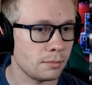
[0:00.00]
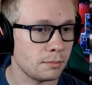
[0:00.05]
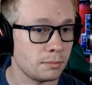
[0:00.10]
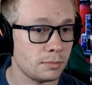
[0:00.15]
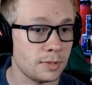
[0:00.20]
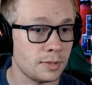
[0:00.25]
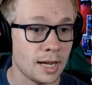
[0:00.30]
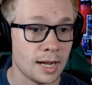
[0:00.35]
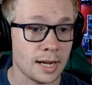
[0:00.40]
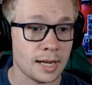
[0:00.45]

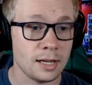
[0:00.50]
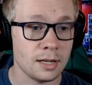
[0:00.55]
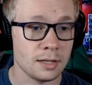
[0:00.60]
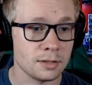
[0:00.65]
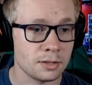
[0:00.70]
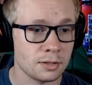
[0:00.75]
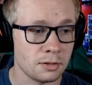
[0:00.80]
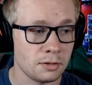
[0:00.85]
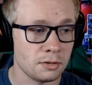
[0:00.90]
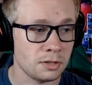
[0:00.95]
Tachyon
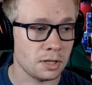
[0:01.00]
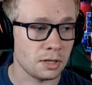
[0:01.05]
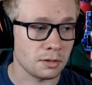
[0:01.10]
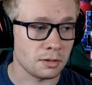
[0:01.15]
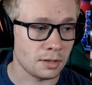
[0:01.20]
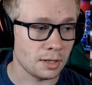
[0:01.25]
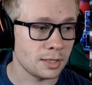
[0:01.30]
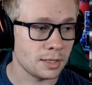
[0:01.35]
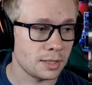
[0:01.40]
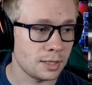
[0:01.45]
Surge Gear.
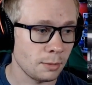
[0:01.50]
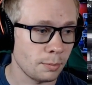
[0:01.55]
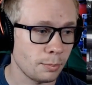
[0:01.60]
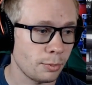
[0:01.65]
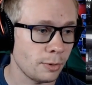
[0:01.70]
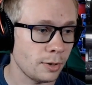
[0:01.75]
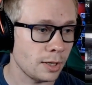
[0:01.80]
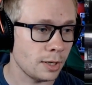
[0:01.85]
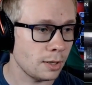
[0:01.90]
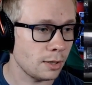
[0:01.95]
That's still
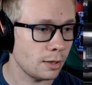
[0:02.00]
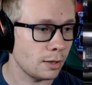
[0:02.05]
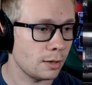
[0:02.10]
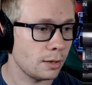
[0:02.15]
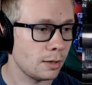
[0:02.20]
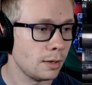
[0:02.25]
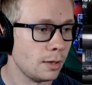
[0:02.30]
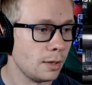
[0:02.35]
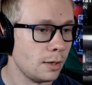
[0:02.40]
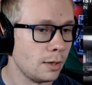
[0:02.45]
pretty good.
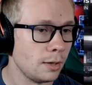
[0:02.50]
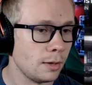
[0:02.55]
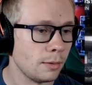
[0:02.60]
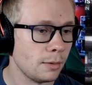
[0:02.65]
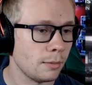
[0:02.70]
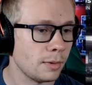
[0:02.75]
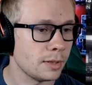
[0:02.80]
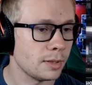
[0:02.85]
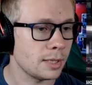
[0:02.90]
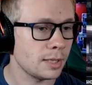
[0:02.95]

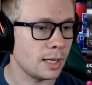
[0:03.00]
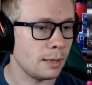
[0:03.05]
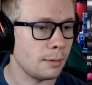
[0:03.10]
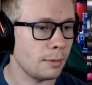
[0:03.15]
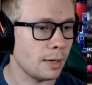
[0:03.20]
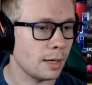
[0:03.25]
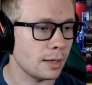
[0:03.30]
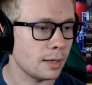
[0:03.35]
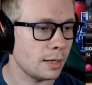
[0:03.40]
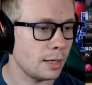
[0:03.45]
Once again, we
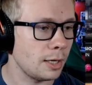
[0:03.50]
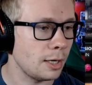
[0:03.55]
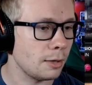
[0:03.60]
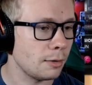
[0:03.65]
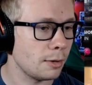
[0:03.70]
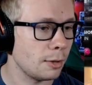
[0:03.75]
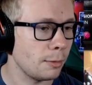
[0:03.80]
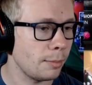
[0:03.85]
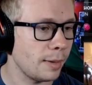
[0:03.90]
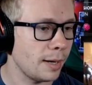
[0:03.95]
got the
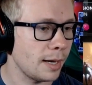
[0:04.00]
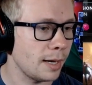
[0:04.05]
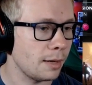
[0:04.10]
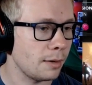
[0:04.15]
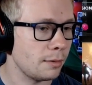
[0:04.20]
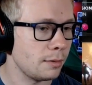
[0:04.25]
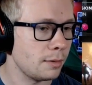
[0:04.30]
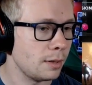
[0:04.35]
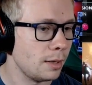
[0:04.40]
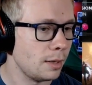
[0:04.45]
hero
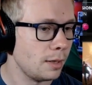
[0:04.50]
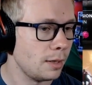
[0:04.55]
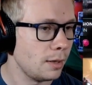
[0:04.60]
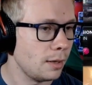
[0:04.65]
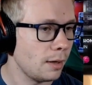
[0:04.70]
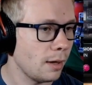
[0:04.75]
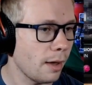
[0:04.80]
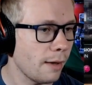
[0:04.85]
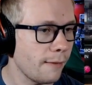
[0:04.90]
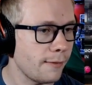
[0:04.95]
bound,
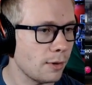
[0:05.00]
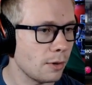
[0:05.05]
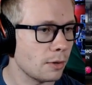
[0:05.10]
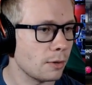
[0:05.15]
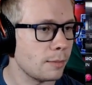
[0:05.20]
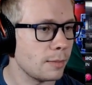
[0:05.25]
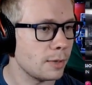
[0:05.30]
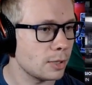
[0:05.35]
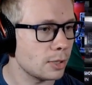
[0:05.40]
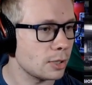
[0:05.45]
a few other
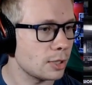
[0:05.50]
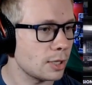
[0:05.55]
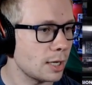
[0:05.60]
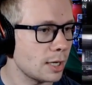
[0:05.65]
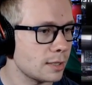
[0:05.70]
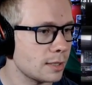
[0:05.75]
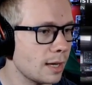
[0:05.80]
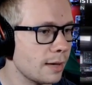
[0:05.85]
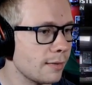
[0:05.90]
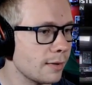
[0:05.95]
mission
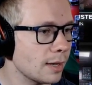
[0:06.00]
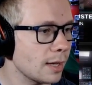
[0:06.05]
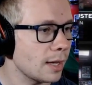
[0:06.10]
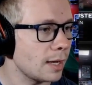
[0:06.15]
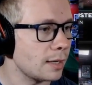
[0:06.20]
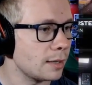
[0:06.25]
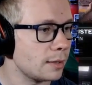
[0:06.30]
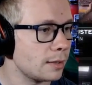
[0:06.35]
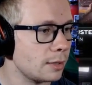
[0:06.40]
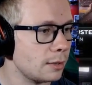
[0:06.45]
chains I haven't
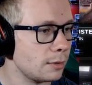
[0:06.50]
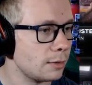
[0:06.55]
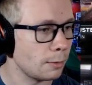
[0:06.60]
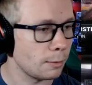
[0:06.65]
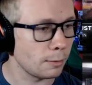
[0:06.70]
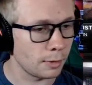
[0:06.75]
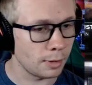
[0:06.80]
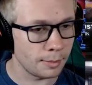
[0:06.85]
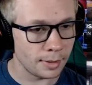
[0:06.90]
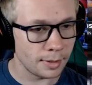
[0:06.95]
gotten to, don't
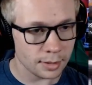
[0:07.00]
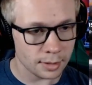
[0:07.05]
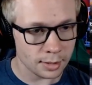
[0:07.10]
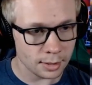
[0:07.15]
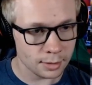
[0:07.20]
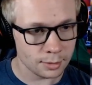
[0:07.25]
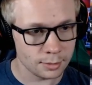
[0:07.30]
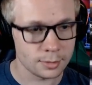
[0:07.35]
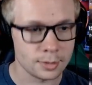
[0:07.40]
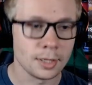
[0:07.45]
worry about
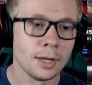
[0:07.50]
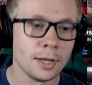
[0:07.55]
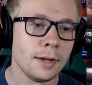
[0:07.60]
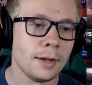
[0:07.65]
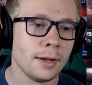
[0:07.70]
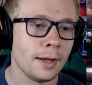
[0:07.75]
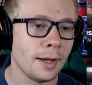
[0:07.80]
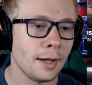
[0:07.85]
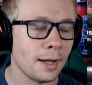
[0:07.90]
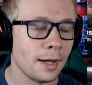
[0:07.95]
those.
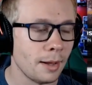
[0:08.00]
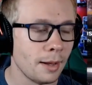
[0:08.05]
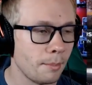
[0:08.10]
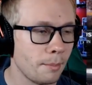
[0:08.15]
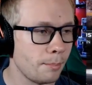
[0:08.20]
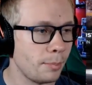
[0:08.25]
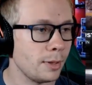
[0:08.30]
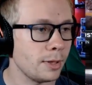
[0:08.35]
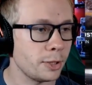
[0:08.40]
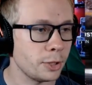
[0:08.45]

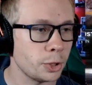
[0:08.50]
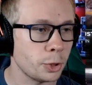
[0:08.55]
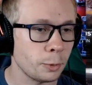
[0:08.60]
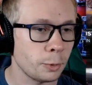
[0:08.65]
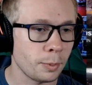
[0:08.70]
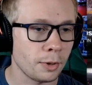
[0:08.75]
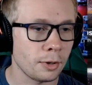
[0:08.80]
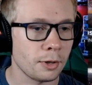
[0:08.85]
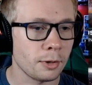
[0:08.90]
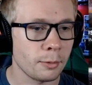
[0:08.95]
But the
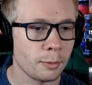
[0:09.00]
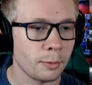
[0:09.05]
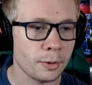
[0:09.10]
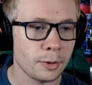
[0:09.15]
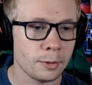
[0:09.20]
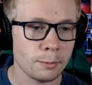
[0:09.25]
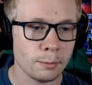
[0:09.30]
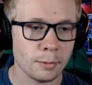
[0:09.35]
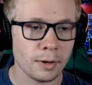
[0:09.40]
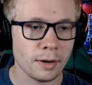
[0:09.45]
superior
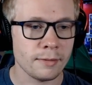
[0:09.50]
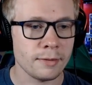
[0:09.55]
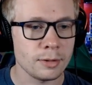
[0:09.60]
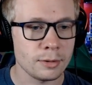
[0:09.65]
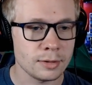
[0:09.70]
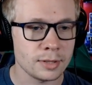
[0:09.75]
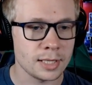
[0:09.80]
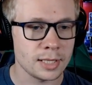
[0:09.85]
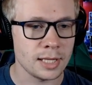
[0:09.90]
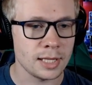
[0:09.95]
reward, wherever you
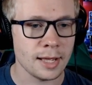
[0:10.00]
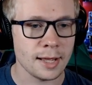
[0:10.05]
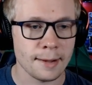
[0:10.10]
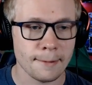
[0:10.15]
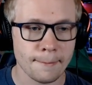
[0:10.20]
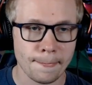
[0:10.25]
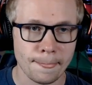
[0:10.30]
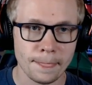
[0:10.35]
see that,